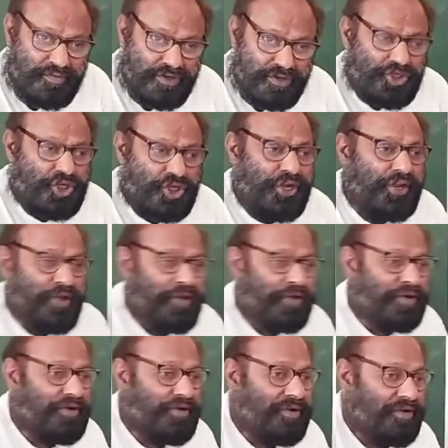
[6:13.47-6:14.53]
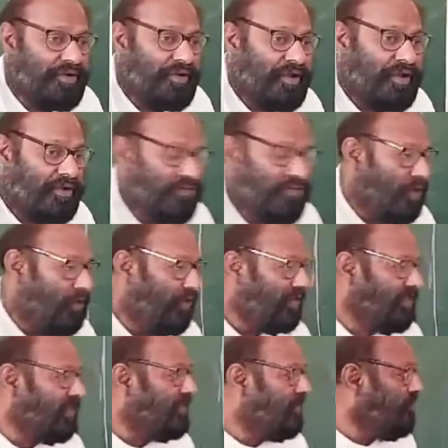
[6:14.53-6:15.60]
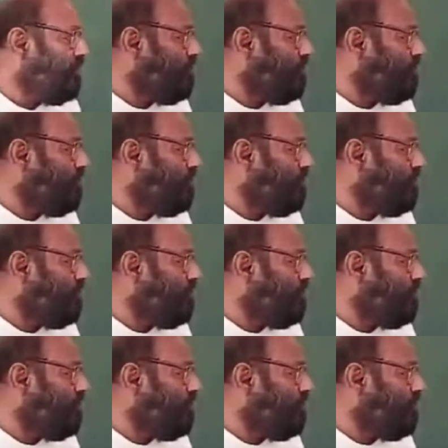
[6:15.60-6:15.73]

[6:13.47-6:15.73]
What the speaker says: procedure, following the due